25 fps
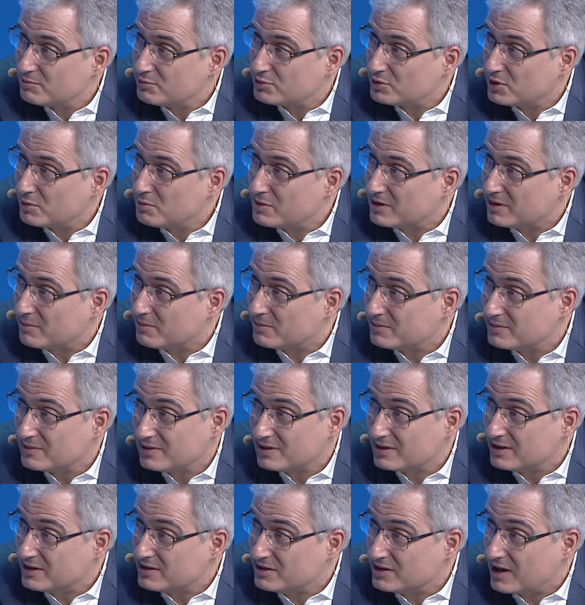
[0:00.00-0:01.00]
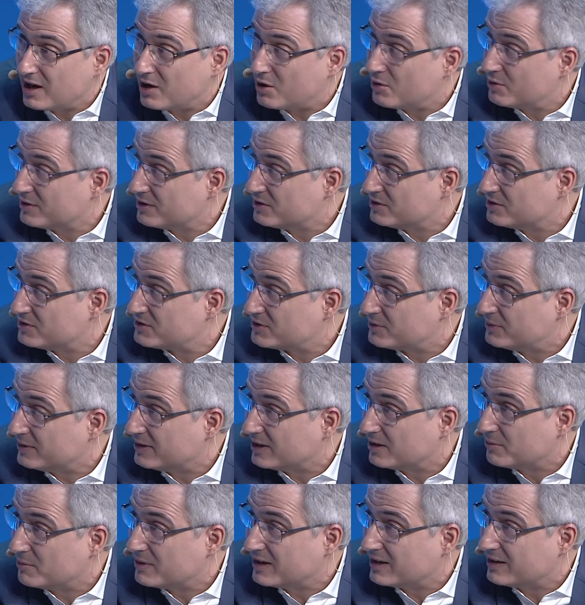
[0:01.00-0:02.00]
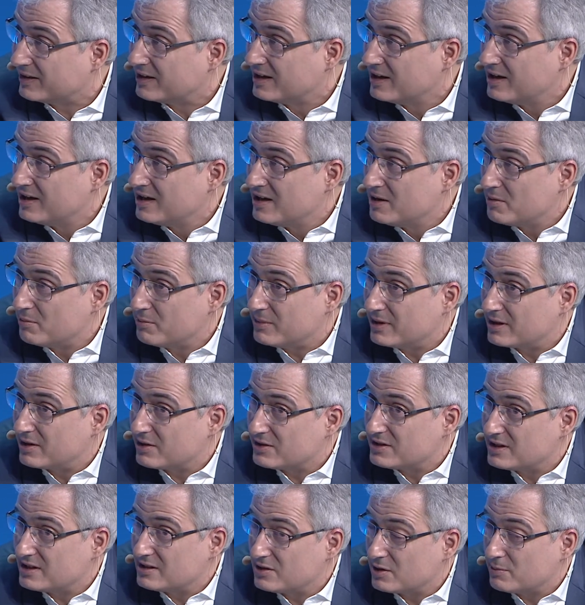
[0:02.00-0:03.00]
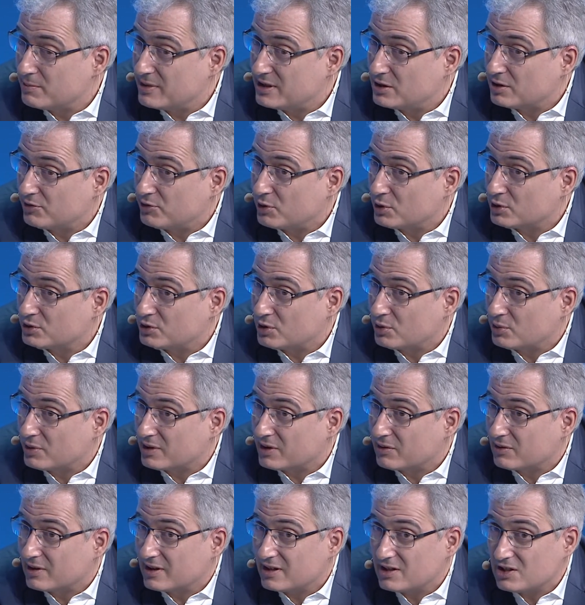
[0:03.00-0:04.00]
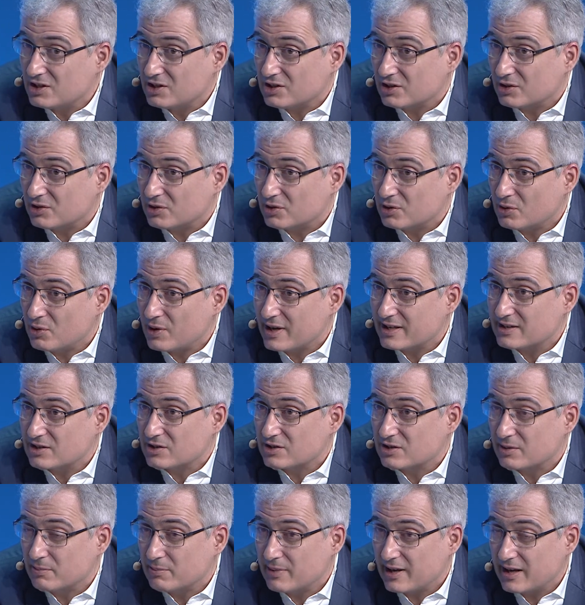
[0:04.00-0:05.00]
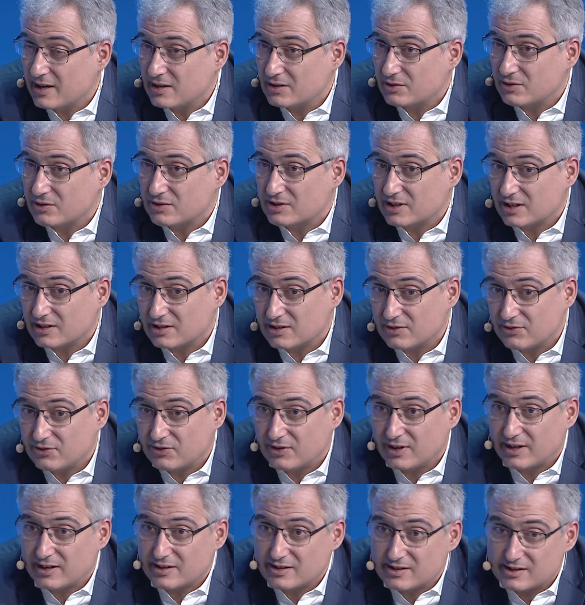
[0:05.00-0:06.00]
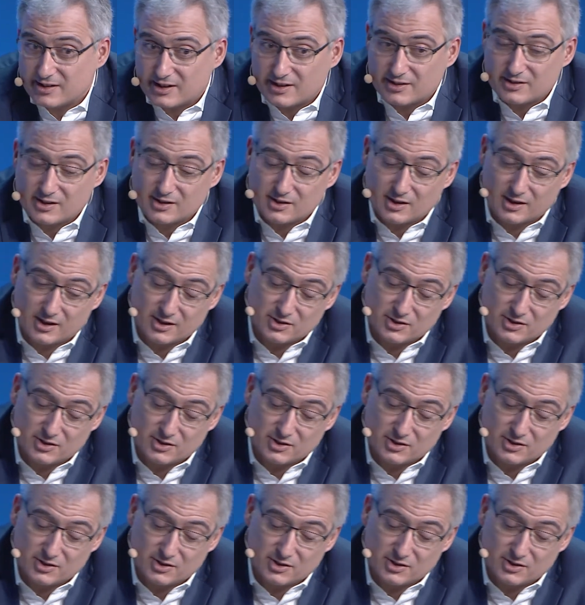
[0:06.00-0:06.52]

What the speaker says: problem in our industry? I mean, because it's a bit of auto-regulation. You ask the bank to certify their